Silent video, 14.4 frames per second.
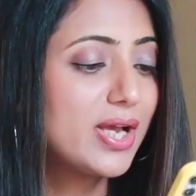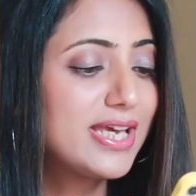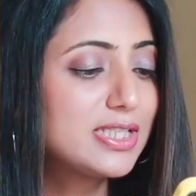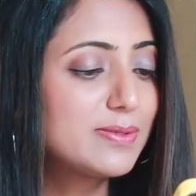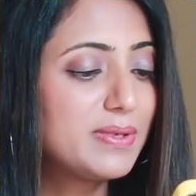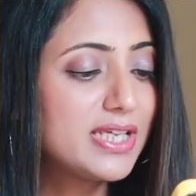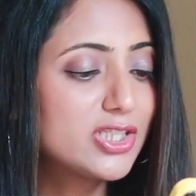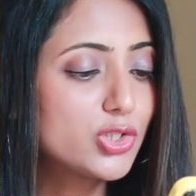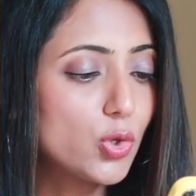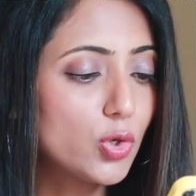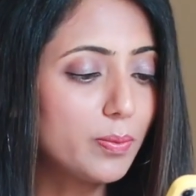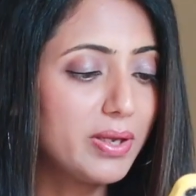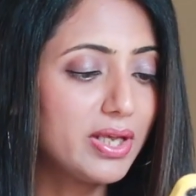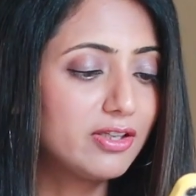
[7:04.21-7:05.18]
guys, please
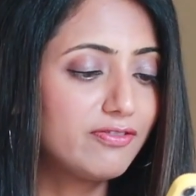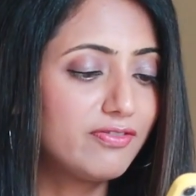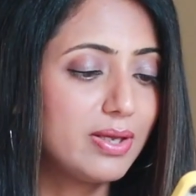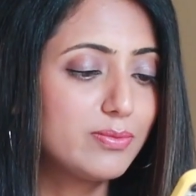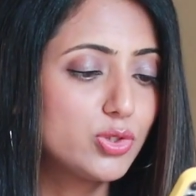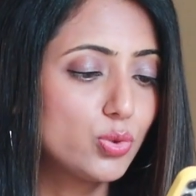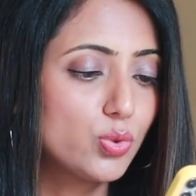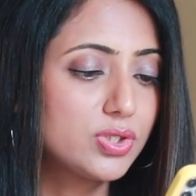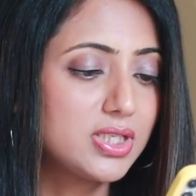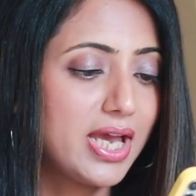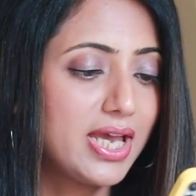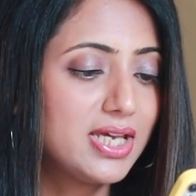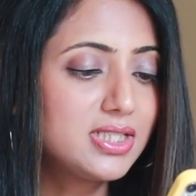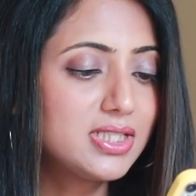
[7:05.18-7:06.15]
don't make the frame too
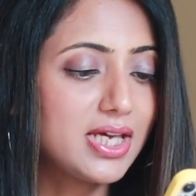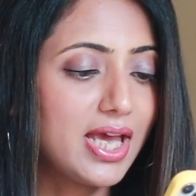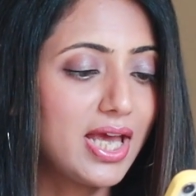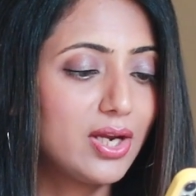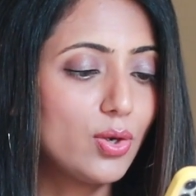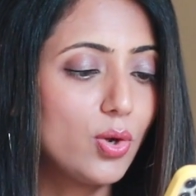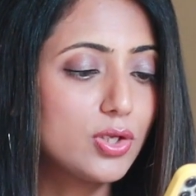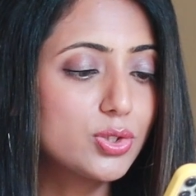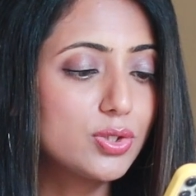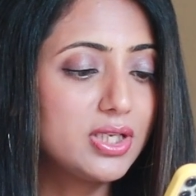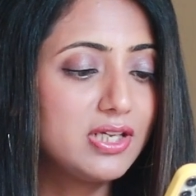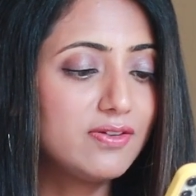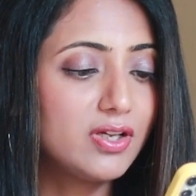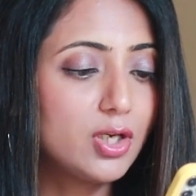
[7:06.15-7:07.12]
tight and also
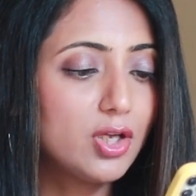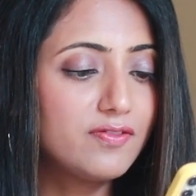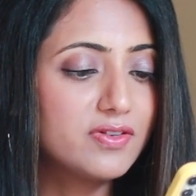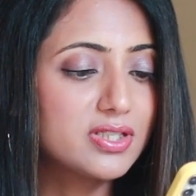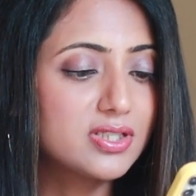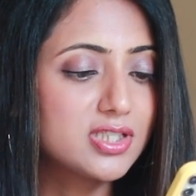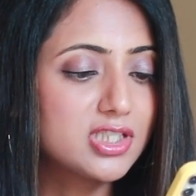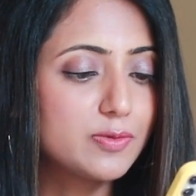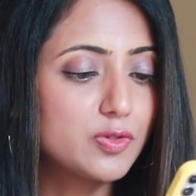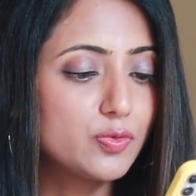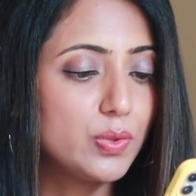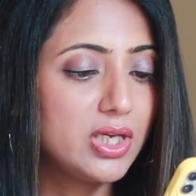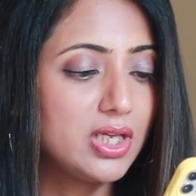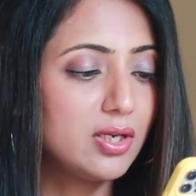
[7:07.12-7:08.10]
leave a lot of distance
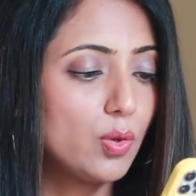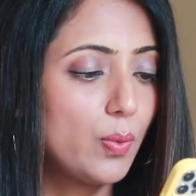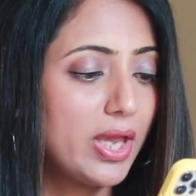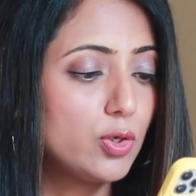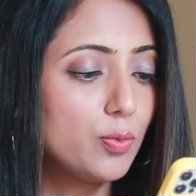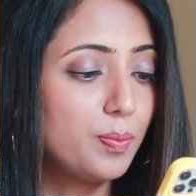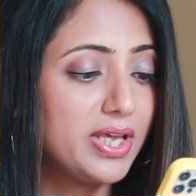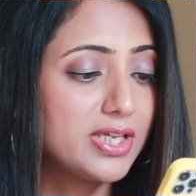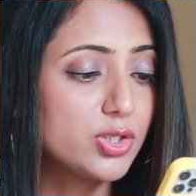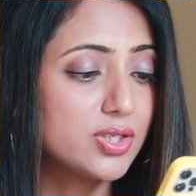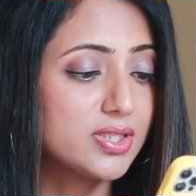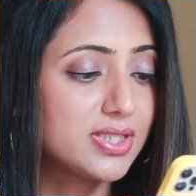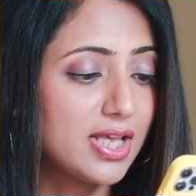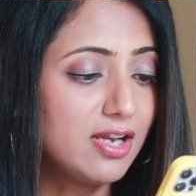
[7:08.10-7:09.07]
between where you place
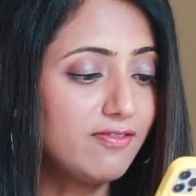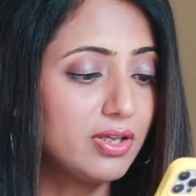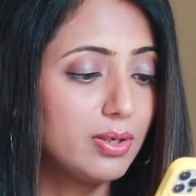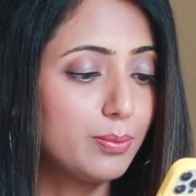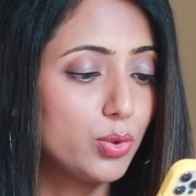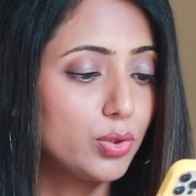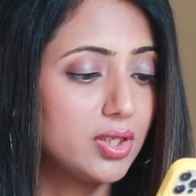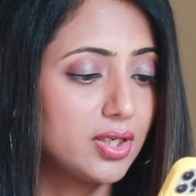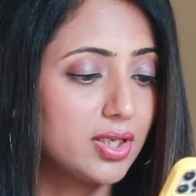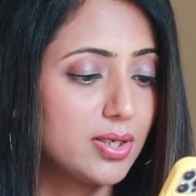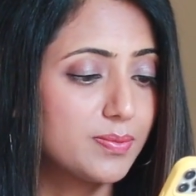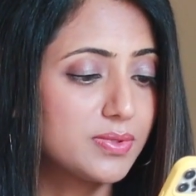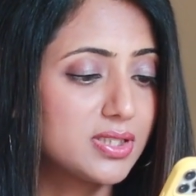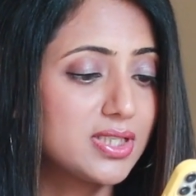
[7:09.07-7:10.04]
yourself in both the
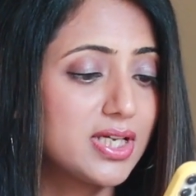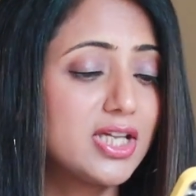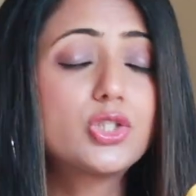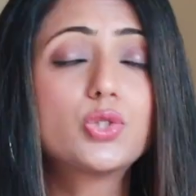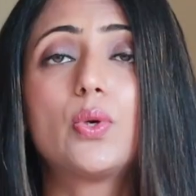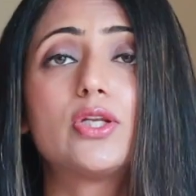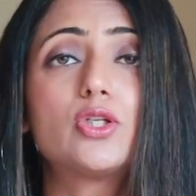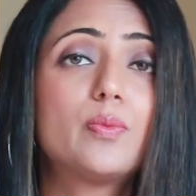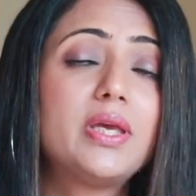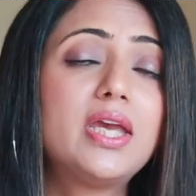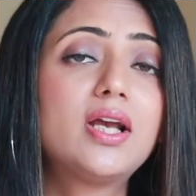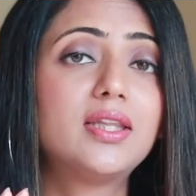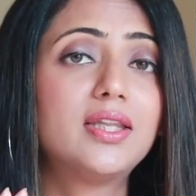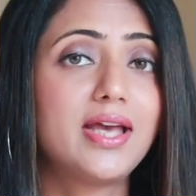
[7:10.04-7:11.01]
clips. It's going to
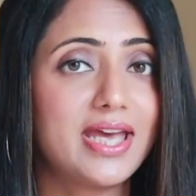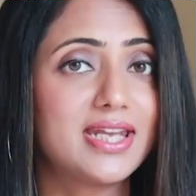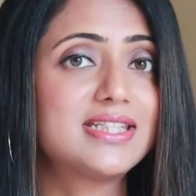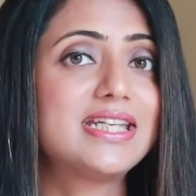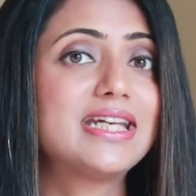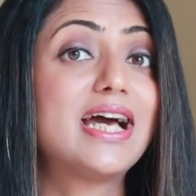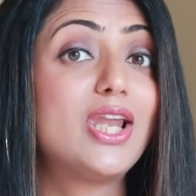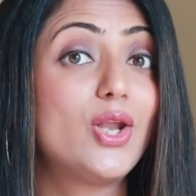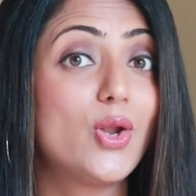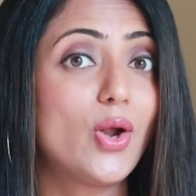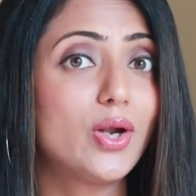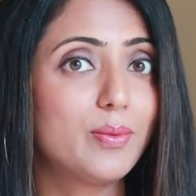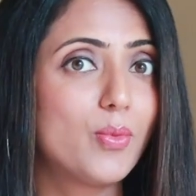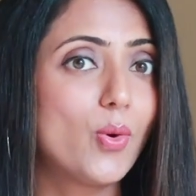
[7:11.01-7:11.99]
make the editing a
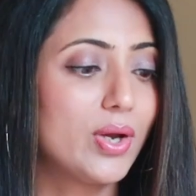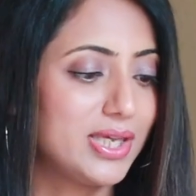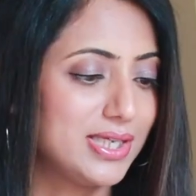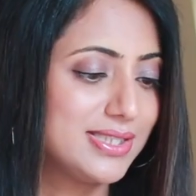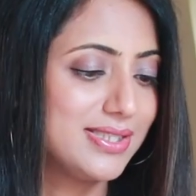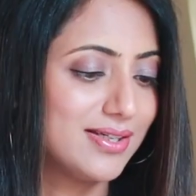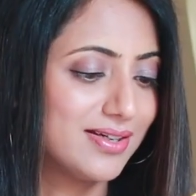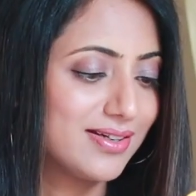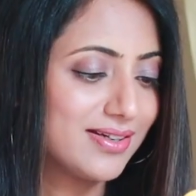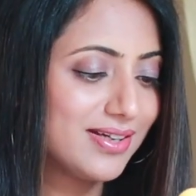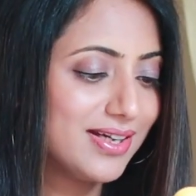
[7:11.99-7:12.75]
lot more easier.